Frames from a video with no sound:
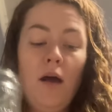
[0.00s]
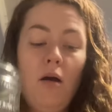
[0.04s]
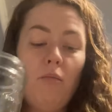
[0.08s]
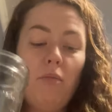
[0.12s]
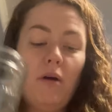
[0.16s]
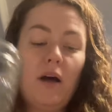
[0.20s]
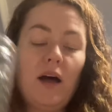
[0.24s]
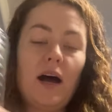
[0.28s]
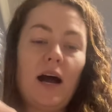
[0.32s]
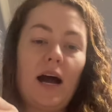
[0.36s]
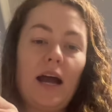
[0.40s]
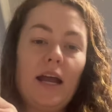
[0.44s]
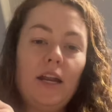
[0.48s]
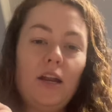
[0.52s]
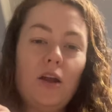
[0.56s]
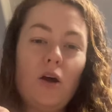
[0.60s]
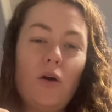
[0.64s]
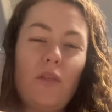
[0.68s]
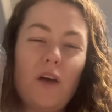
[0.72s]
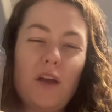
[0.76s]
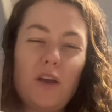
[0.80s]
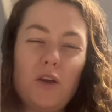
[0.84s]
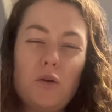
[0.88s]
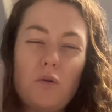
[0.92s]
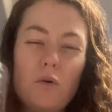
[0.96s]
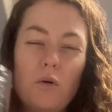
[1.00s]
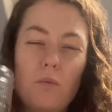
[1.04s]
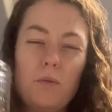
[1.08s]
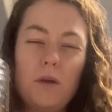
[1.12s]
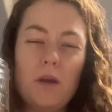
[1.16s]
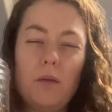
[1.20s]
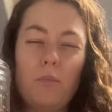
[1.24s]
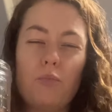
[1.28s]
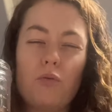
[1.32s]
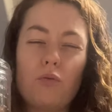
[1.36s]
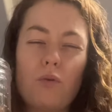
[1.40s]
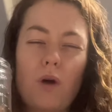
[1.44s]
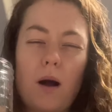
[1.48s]
but I know that you will
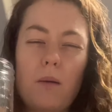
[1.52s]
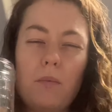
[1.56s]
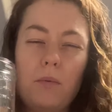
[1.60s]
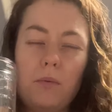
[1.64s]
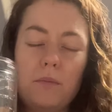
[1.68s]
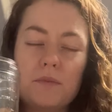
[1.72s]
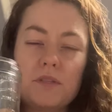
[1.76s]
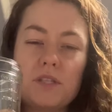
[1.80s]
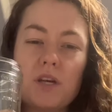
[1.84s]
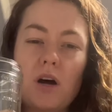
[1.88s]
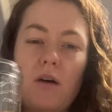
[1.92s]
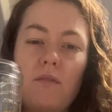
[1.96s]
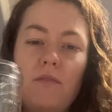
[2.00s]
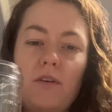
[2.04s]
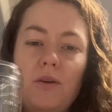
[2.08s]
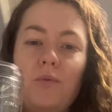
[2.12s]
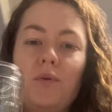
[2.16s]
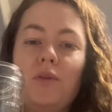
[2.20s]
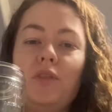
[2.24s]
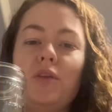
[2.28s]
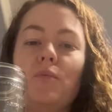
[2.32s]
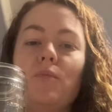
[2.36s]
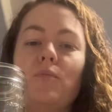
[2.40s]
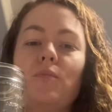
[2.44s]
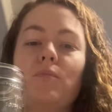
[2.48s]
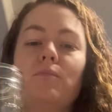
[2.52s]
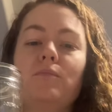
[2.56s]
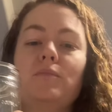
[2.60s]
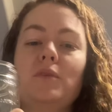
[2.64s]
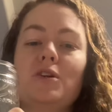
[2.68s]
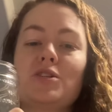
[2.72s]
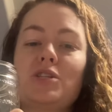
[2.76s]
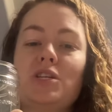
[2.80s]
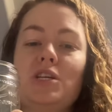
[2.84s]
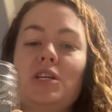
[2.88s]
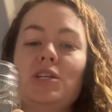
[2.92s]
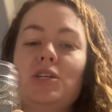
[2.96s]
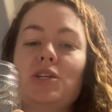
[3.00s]
be problem solving with
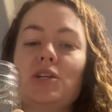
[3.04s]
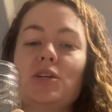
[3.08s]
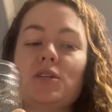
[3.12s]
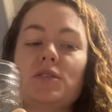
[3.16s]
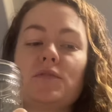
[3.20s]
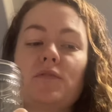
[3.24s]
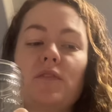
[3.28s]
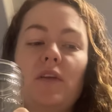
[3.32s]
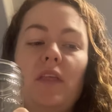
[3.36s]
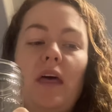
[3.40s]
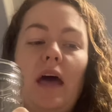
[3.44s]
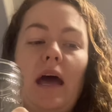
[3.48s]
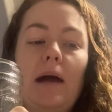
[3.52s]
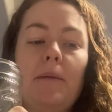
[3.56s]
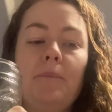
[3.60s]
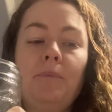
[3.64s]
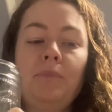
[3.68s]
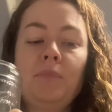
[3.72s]
your teachers for that.